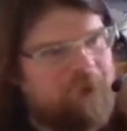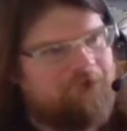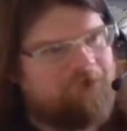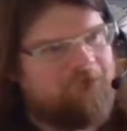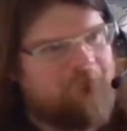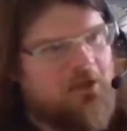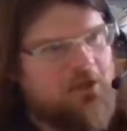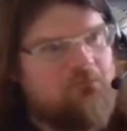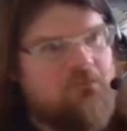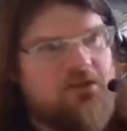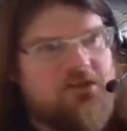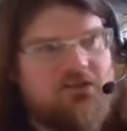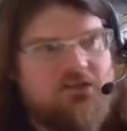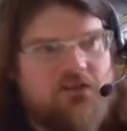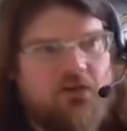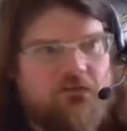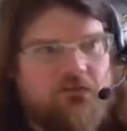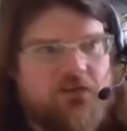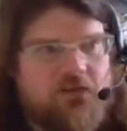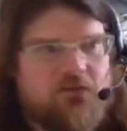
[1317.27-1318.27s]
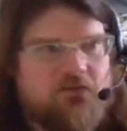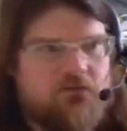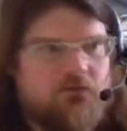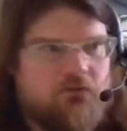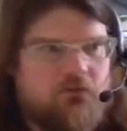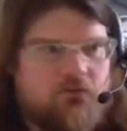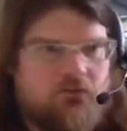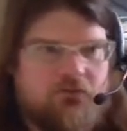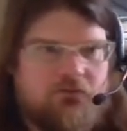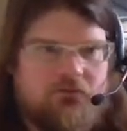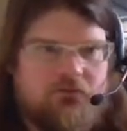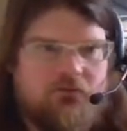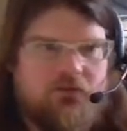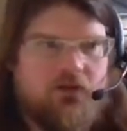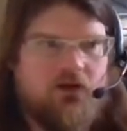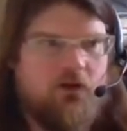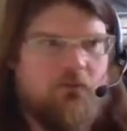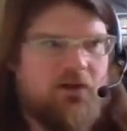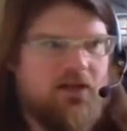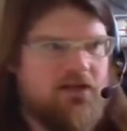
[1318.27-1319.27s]
admissions office or
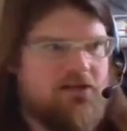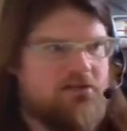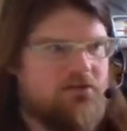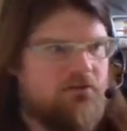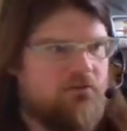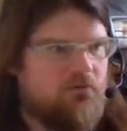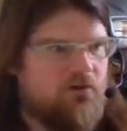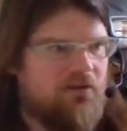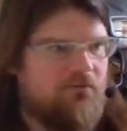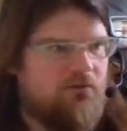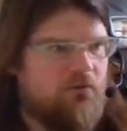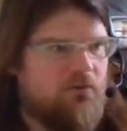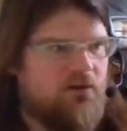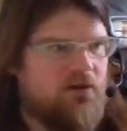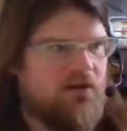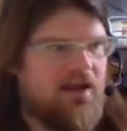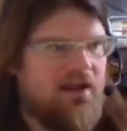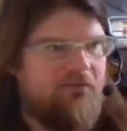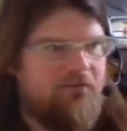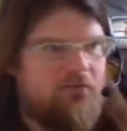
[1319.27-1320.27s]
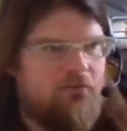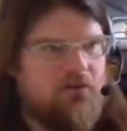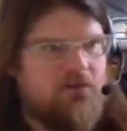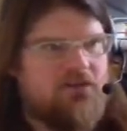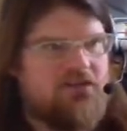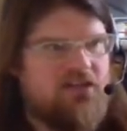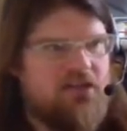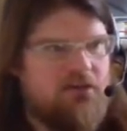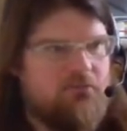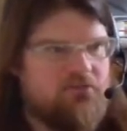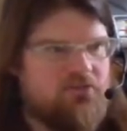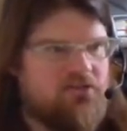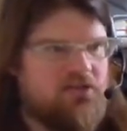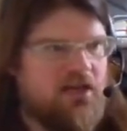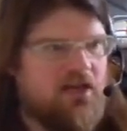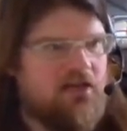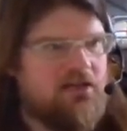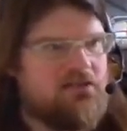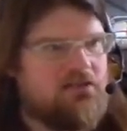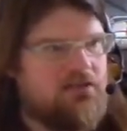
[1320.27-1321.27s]
accommodation or whatever, we could have them on a Teams
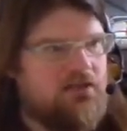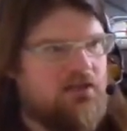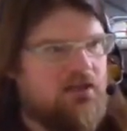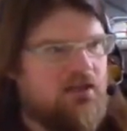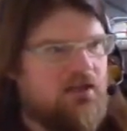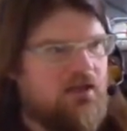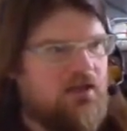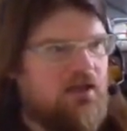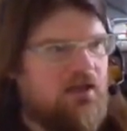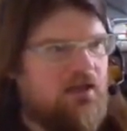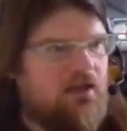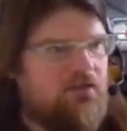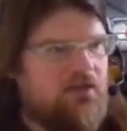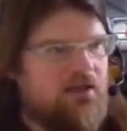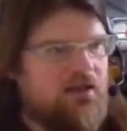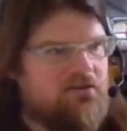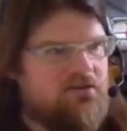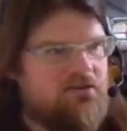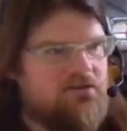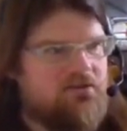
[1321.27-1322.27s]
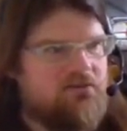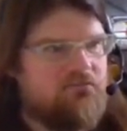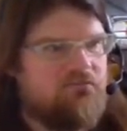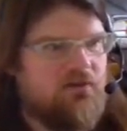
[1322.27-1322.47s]
chat and then just